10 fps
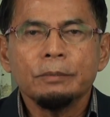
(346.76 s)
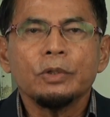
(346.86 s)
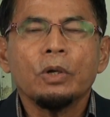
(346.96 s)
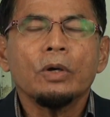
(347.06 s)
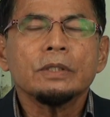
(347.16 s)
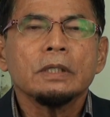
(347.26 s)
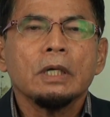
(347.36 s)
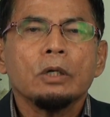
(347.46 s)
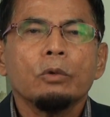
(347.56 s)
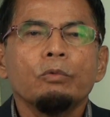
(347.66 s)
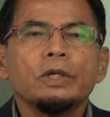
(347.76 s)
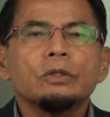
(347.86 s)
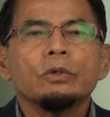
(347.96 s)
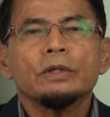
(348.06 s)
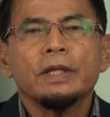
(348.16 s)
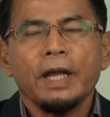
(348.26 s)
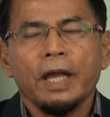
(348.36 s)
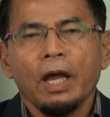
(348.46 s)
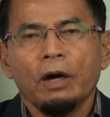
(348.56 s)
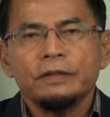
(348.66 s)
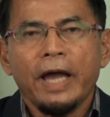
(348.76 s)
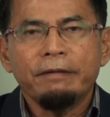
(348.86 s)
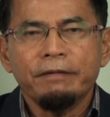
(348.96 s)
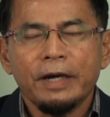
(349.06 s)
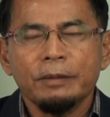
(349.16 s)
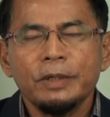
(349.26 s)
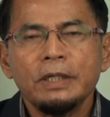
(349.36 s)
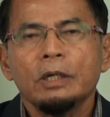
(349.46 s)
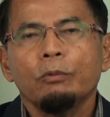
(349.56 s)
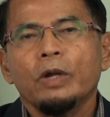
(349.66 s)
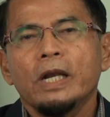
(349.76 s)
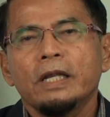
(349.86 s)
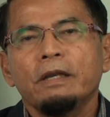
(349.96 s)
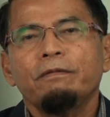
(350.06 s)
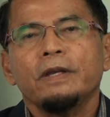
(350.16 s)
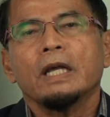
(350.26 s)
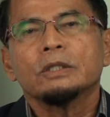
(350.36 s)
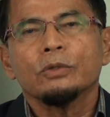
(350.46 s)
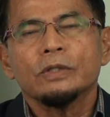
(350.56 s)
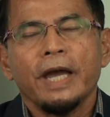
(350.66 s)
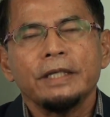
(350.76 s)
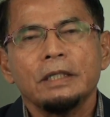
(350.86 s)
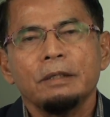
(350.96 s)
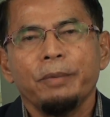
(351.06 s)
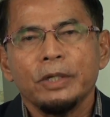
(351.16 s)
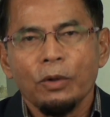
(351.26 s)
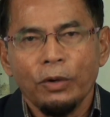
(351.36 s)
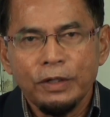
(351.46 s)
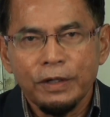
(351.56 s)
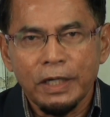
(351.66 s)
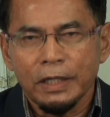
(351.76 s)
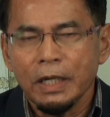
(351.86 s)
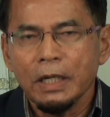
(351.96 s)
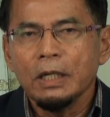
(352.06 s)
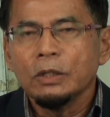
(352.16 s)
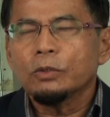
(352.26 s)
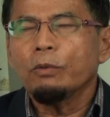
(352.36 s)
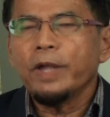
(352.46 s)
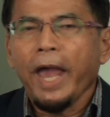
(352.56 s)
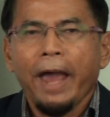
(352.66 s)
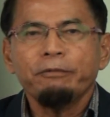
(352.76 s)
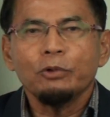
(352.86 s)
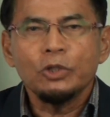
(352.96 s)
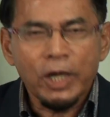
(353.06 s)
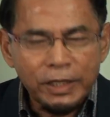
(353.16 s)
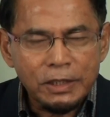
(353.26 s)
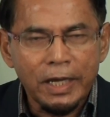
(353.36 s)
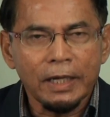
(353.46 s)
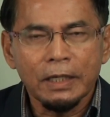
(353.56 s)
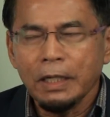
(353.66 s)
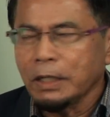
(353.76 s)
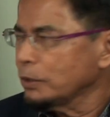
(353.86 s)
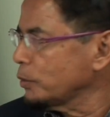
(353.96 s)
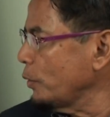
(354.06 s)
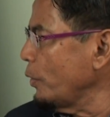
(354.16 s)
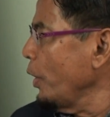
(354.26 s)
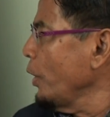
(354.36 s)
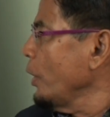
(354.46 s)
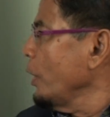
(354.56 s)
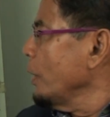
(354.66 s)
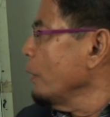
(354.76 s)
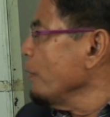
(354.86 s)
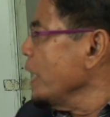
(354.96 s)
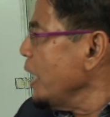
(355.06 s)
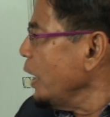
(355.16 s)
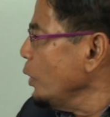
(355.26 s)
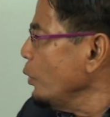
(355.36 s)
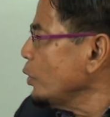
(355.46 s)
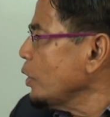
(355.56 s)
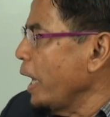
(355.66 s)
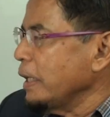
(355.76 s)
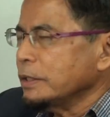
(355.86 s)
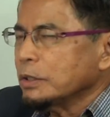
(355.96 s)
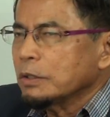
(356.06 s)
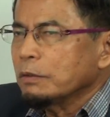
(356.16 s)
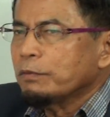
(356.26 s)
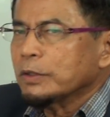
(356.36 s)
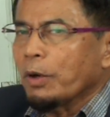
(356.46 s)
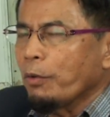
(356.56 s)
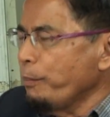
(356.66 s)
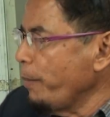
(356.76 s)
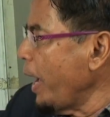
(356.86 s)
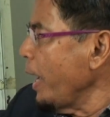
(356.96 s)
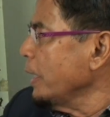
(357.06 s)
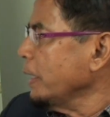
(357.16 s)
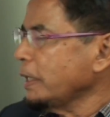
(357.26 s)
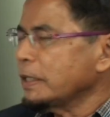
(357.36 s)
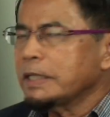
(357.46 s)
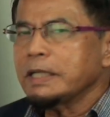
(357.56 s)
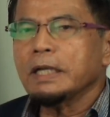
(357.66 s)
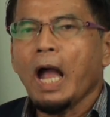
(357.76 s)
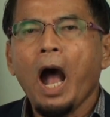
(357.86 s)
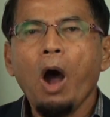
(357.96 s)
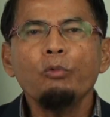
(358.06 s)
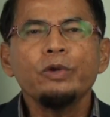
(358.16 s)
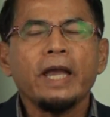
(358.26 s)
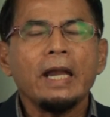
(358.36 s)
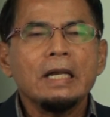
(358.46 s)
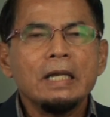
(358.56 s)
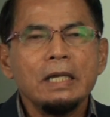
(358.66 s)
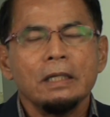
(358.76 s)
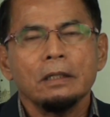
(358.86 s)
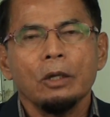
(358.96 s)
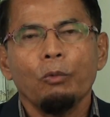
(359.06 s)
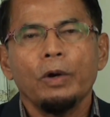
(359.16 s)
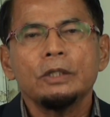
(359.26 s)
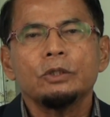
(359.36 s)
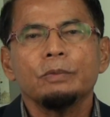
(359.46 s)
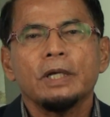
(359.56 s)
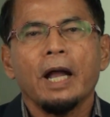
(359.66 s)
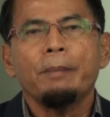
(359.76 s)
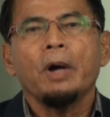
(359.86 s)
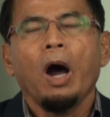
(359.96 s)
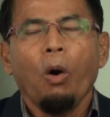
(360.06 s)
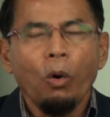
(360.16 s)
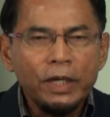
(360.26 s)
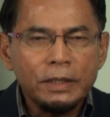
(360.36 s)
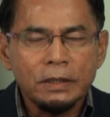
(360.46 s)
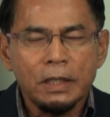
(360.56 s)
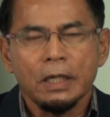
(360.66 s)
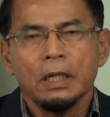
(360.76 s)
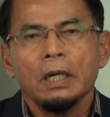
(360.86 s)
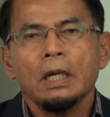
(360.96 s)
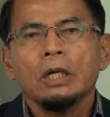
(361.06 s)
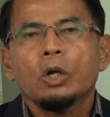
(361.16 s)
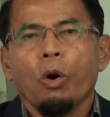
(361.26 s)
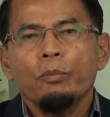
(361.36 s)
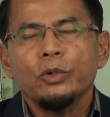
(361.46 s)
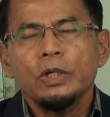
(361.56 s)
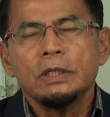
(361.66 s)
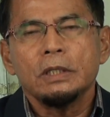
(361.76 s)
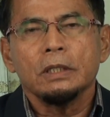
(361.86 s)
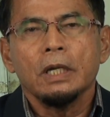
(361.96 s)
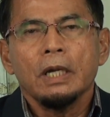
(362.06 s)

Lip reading: Because we do not take care of the environment. We live in a society based on greed. So we have to change that. So we need new challenge for the Ummah in the sense that how we can lead the world to become a holistic community